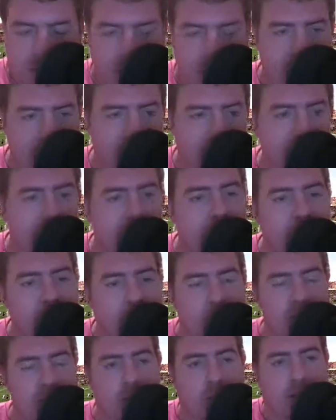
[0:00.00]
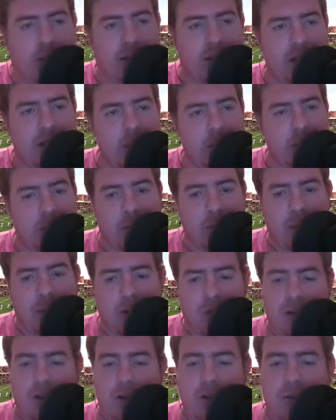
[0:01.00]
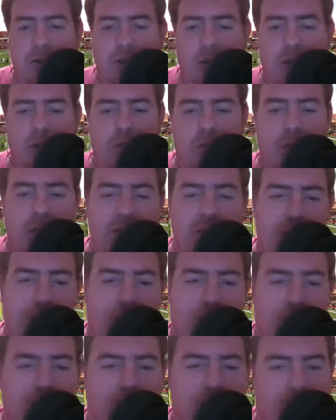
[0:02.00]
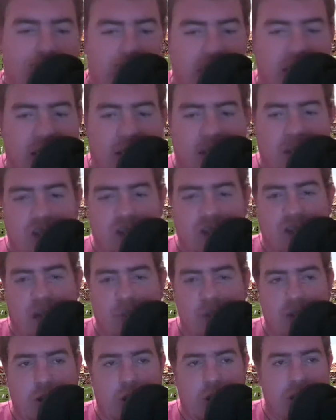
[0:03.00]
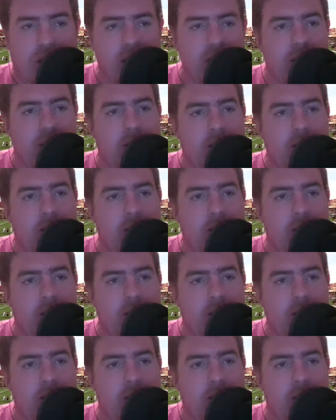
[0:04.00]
not even the Houston Rockets, but we were very critical of Russell Westbrook and James Harden.